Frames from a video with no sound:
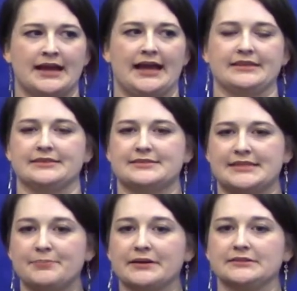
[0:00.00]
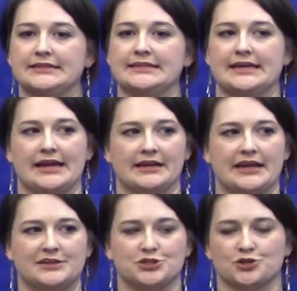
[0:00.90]
and typically they
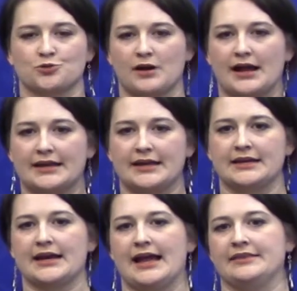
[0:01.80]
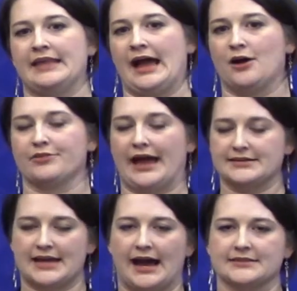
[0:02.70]
engage in crying, and now
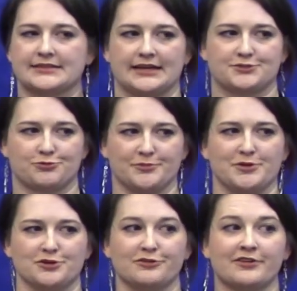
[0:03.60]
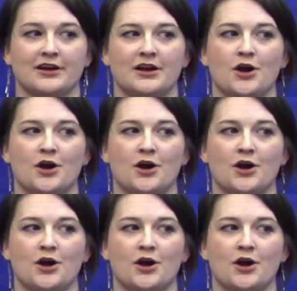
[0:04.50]
that task gets removed.